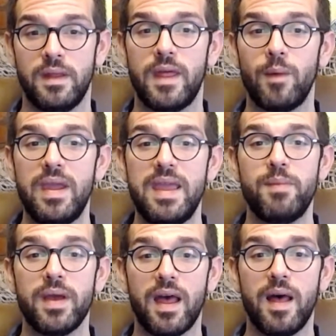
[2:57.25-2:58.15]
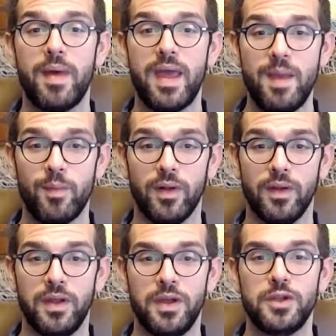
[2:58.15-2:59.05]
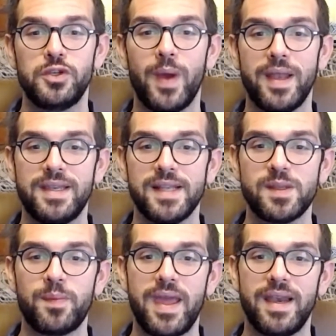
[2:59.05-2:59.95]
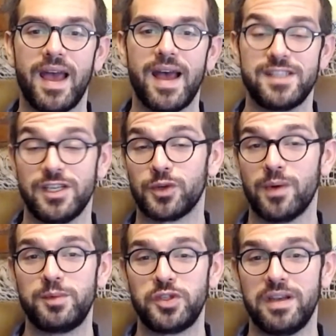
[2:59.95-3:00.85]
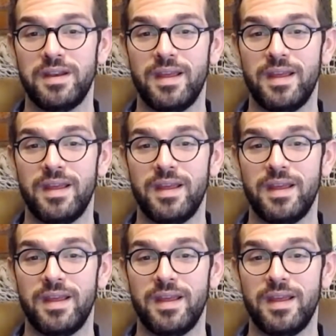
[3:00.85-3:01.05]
that we become able to anticipate God's interruption,